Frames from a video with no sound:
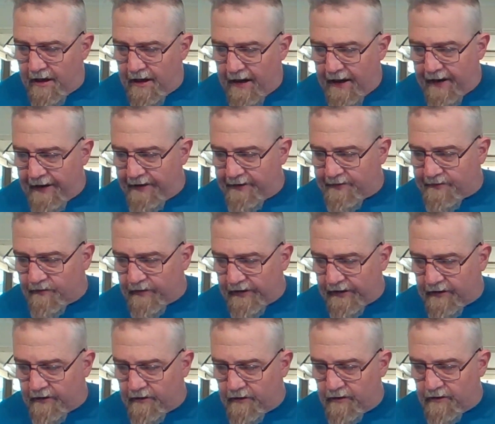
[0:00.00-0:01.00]
Eggs, we're
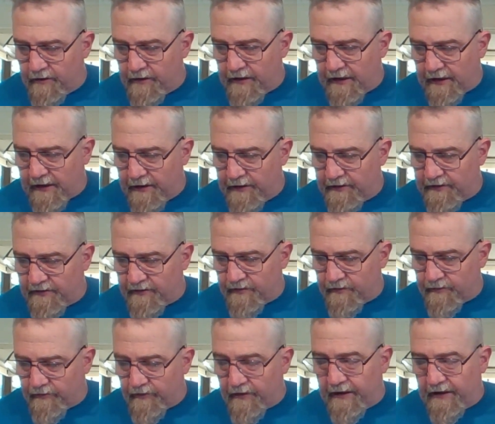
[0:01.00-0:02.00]
good. Onions,
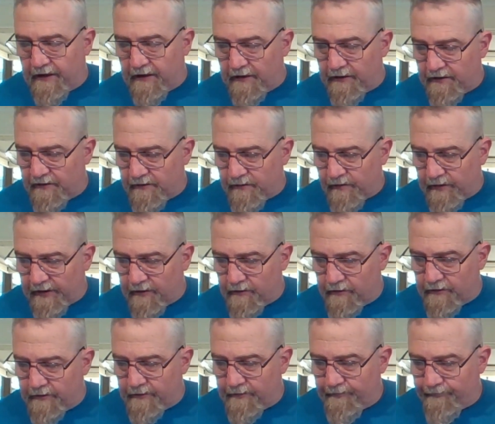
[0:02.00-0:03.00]
green onions, we're
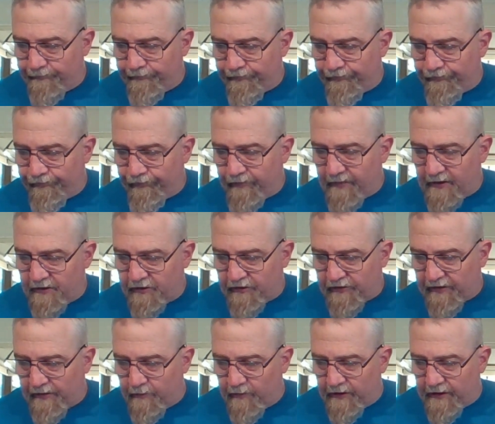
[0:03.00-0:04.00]
good.
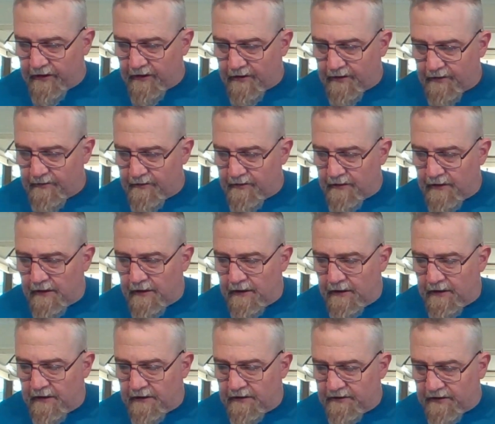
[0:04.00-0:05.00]
Shrimp, we got
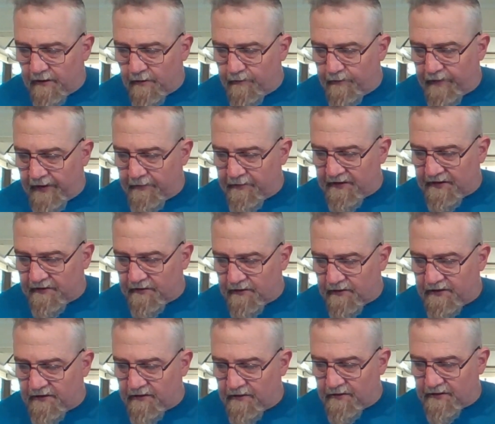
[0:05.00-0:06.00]
salt and pepper, soy
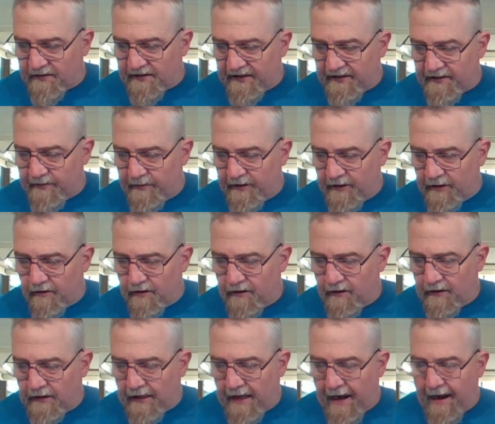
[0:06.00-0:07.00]
sauce, sesame
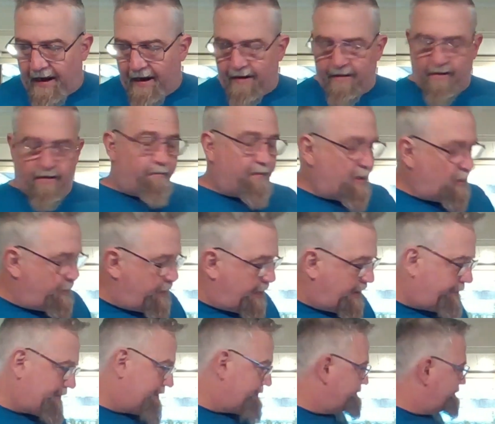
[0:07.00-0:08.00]
oil, and a bell
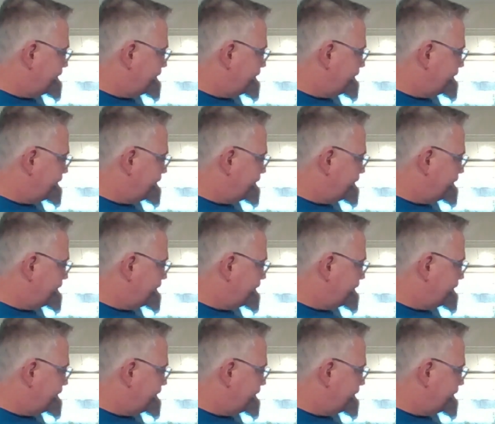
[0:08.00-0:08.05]
pepper.